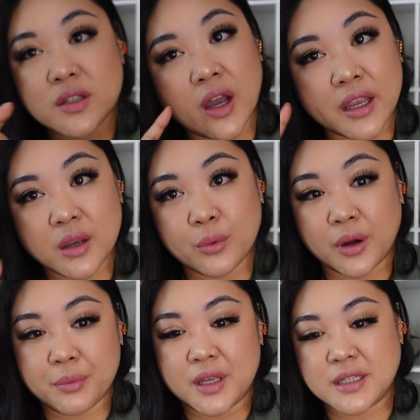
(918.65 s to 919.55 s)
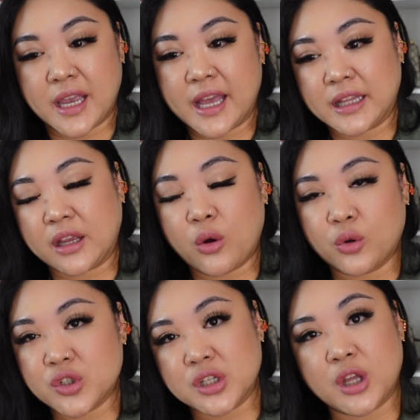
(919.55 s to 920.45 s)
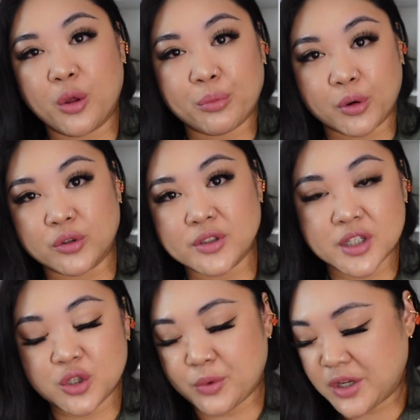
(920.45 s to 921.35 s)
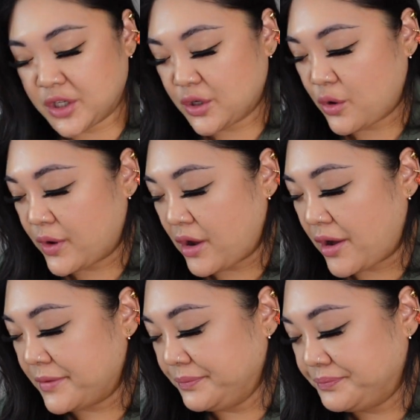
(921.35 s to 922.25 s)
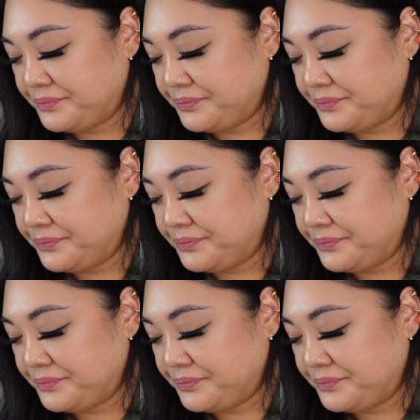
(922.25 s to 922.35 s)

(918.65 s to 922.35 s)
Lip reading: so I could wear it because I had like a whole Chanel pearl situation going on.